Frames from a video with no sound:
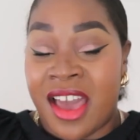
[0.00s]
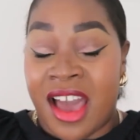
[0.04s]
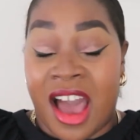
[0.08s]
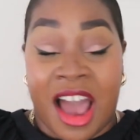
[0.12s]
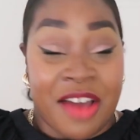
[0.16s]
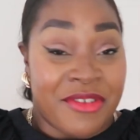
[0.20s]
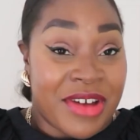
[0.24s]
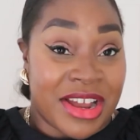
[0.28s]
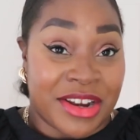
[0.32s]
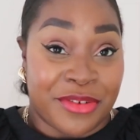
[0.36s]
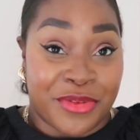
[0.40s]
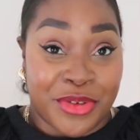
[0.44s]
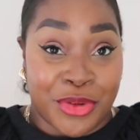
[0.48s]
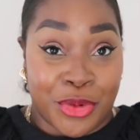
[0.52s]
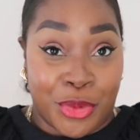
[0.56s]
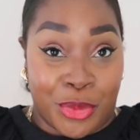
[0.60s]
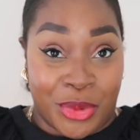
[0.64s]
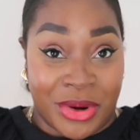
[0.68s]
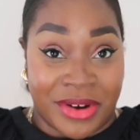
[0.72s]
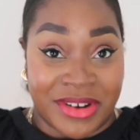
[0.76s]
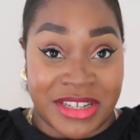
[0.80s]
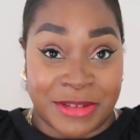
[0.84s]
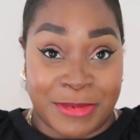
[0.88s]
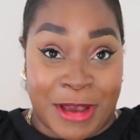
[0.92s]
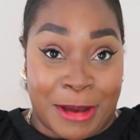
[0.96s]
I've had a few
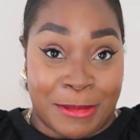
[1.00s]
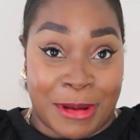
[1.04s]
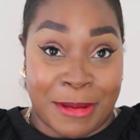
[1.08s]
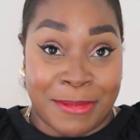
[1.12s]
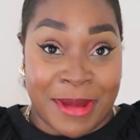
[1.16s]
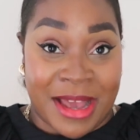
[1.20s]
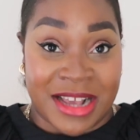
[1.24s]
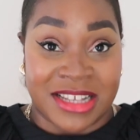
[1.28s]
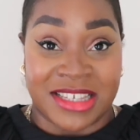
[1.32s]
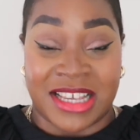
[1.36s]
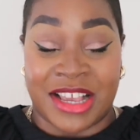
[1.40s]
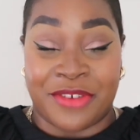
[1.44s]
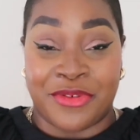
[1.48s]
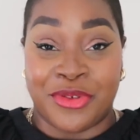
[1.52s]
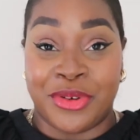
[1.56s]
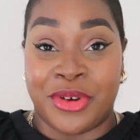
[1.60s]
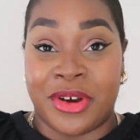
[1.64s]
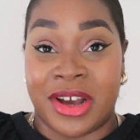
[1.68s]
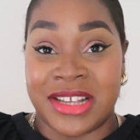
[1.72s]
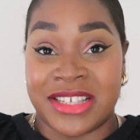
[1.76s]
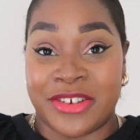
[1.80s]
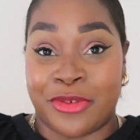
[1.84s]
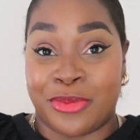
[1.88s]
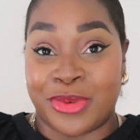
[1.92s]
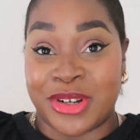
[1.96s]
queries about my bags, so if you
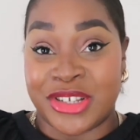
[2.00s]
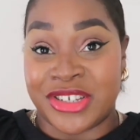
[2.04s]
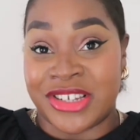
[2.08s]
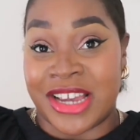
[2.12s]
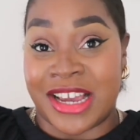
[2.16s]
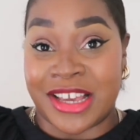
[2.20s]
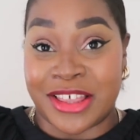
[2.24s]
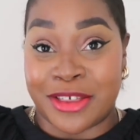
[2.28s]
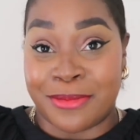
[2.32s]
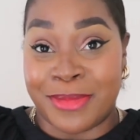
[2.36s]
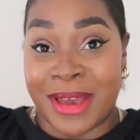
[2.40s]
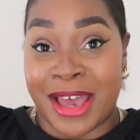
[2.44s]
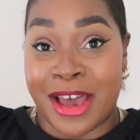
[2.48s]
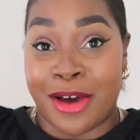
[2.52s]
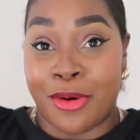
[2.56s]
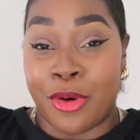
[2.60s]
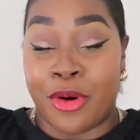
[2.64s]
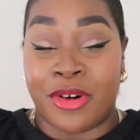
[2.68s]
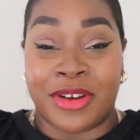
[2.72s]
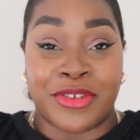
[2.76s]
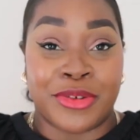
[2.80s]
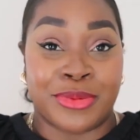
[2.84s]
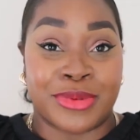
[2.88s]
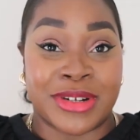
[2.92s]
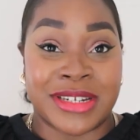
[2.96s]
guys want to check them out,
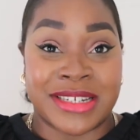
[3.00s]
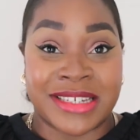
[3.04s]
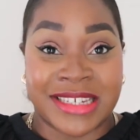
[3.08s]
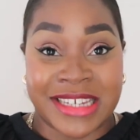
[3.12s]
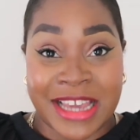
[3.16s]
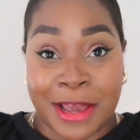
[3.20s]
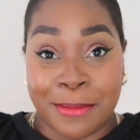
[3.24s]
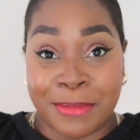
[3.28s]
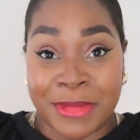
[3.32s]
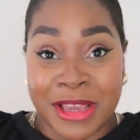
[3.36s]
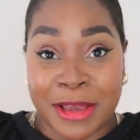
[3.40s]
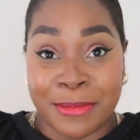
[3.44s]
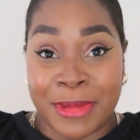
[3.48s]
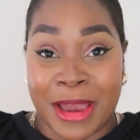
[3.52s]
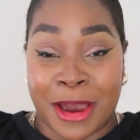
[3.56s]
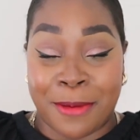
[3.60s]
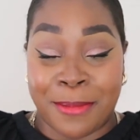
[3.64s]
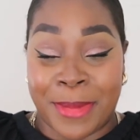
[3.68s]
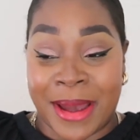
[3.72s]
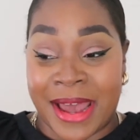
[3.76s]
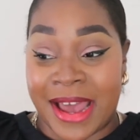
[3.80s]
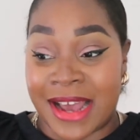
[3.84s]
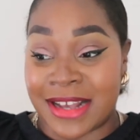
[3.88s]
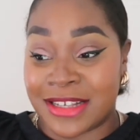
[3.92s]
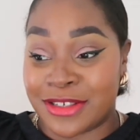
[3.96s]
or if you want to DM me about
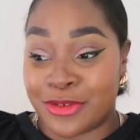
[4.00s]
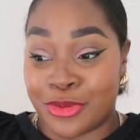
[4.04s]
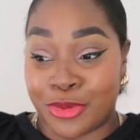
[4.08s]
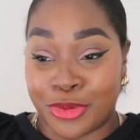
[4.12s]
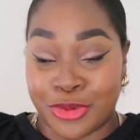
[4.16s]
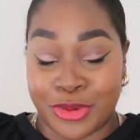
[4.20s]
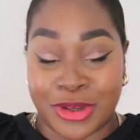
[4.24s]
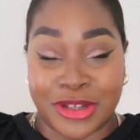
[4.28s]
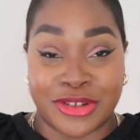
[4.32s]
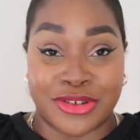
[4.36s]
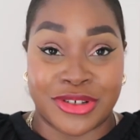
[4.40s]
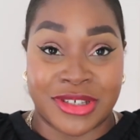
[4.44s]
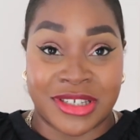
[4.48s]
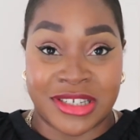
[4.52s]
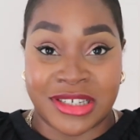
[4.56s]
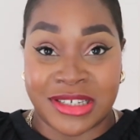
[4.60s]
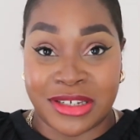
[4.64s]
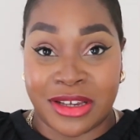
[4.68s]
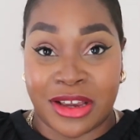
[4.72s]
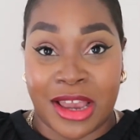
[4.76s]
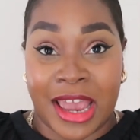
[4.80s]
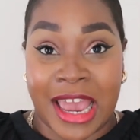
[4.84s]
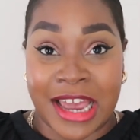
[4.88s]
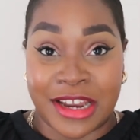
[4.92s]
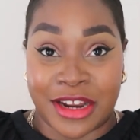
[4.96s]
bags, you can just
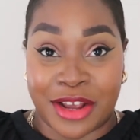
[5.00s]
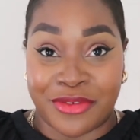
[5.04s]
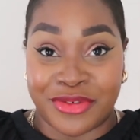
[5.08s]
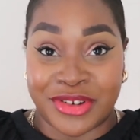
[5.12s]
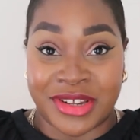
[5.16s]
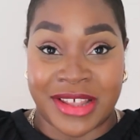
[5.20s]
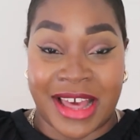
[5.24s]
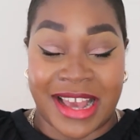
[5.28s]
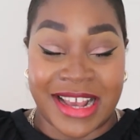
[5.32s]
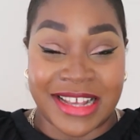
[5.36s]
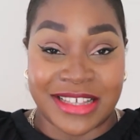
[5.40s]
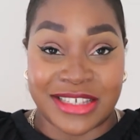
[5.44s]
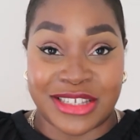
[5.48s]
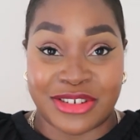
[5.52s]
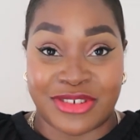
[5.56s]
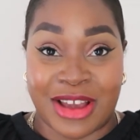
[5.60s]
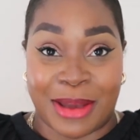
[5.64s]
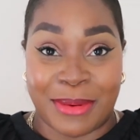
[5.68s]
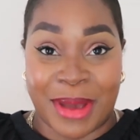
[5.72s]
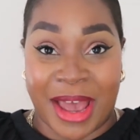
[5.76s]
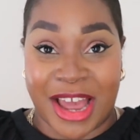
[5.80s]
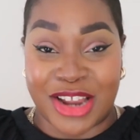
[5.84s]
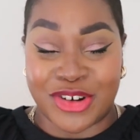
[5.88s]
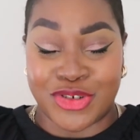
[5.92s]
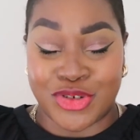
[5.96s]
head over to that
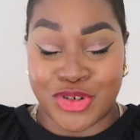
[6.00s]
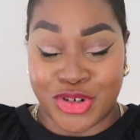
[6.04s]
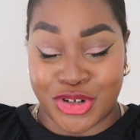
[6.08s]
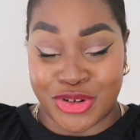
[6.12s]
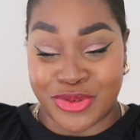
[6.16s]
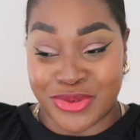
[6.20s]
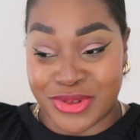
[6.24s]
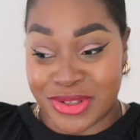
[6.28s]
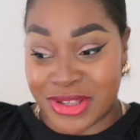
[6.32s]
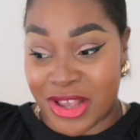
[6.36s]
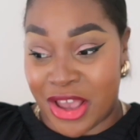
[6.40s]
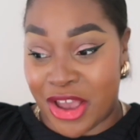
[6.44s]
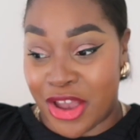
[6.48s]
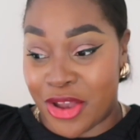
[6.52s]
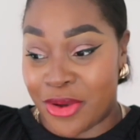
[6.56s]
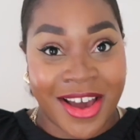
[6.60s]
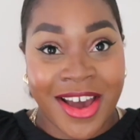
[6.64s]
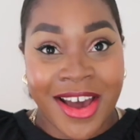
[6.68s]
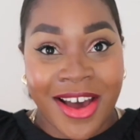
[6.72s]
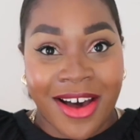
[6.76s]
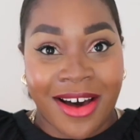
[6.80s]
Instagram and do so.